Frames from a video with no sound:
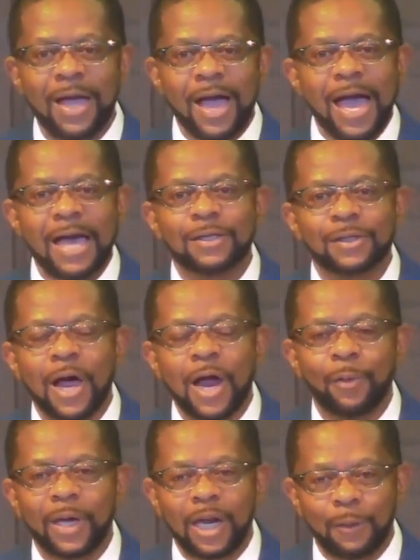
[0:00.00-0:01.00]
has
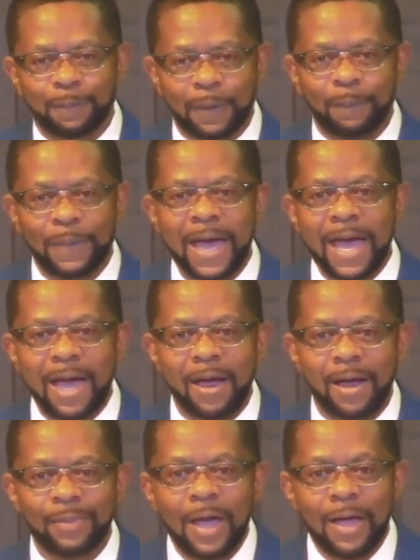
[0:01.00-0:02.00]
already
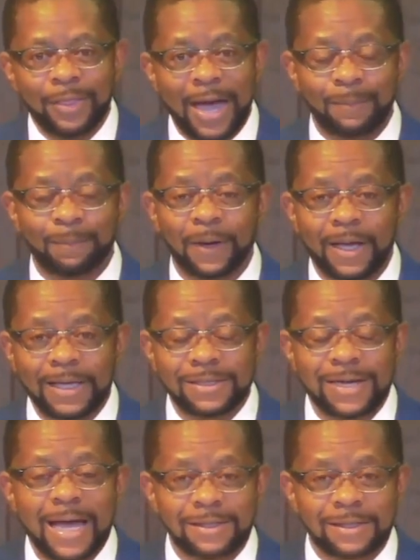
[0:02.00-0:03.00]
prepared that place,
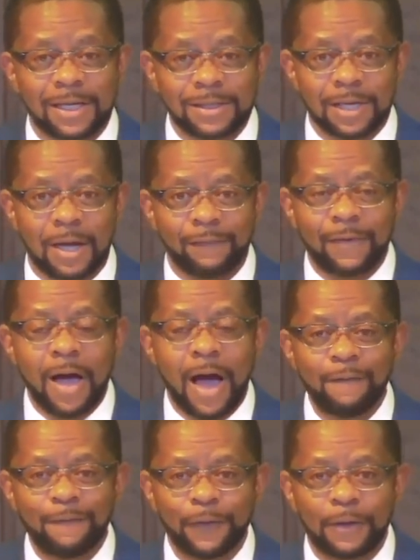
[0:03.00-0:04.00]
not just of
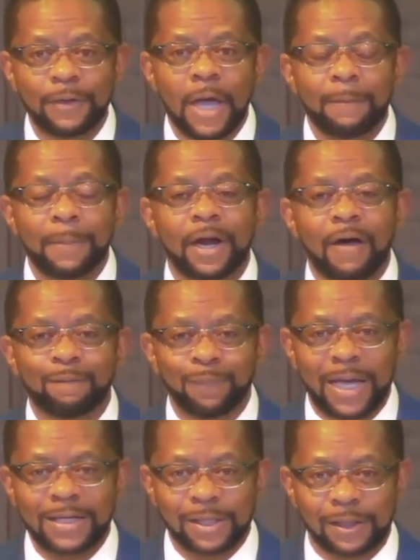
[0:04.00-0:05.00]
comfort, but of
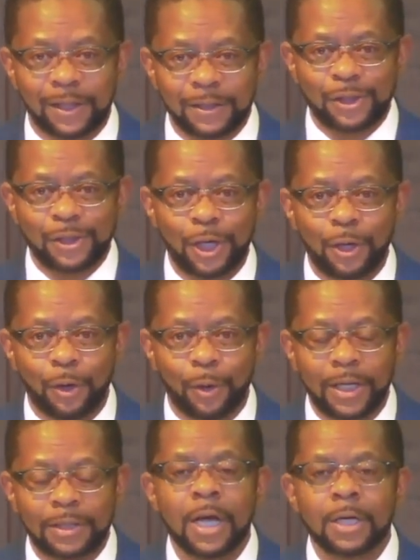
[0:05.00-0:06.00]
blessed
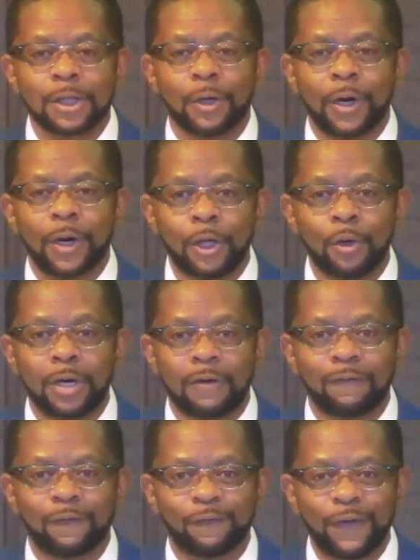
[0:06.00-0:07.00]
assurance, so that you
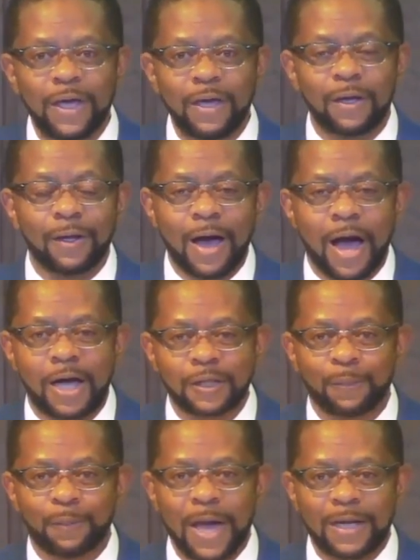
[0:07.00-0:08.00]
can feel
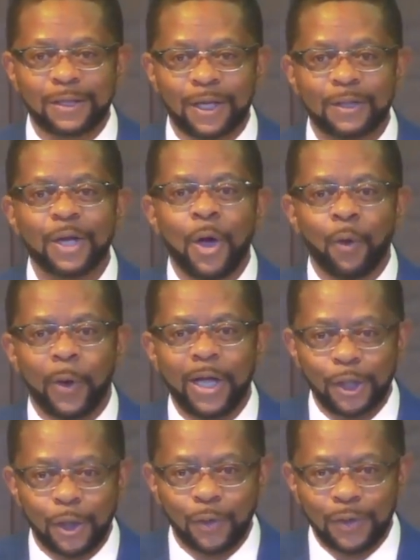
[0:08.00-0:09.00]
God's presence
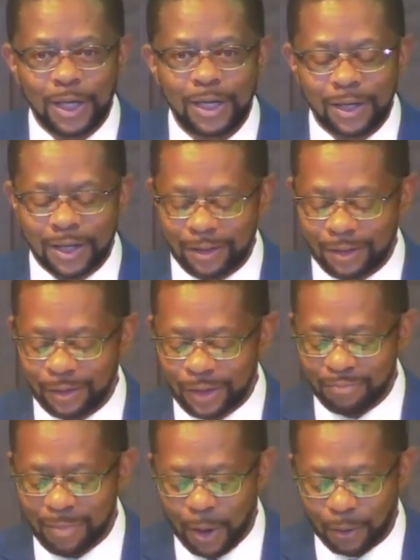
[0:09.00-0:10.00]
when you need it
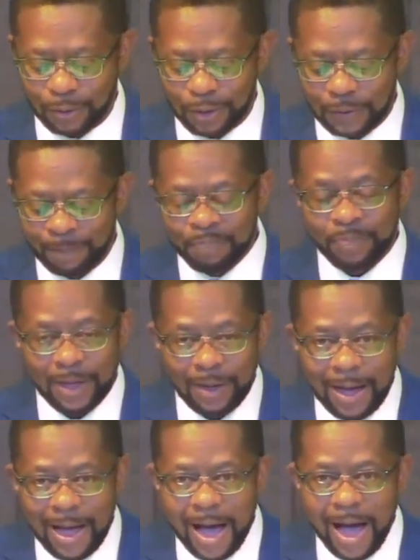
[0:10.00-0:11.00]
the most.
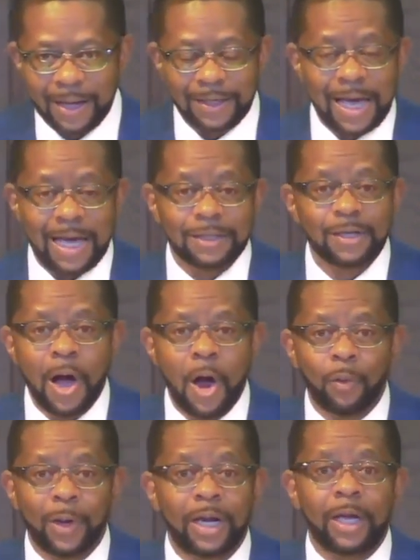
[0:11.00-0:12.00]
God has already